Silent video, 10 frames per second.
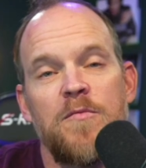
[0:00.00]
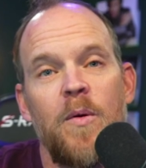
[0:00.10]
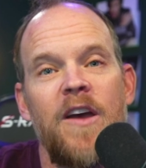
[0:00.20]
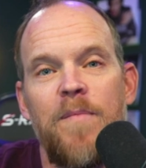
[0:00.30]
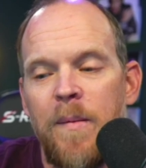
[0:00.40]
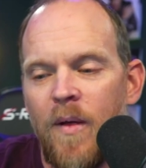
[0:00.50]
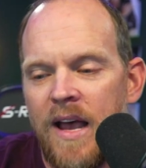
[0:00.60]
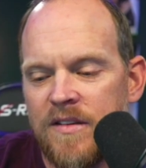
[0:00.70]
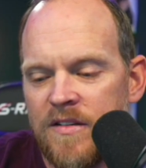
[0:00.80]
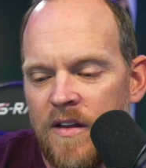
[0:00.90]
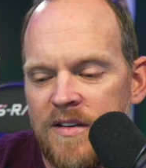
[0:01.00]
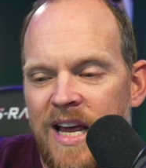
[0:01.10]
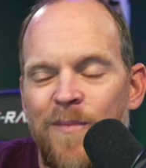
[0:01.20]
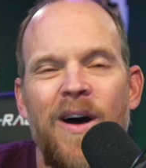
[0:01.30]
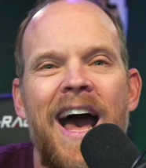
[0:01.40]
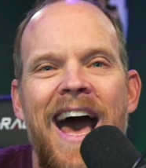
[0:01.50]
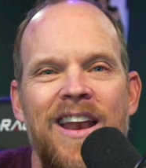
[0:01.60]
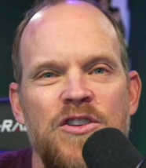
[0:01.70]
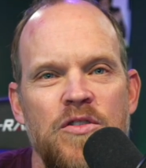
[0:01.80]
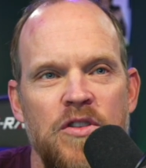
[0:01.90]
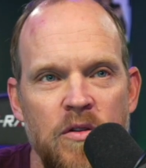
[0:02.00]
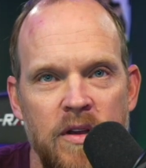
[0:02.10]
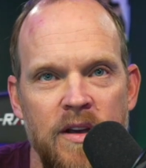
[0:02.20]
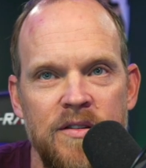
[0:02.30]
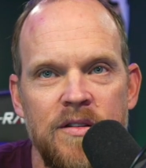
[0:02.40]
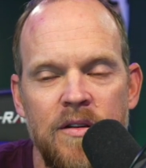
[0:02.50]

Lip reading: But we have people ask us all the time, well, how did you do this?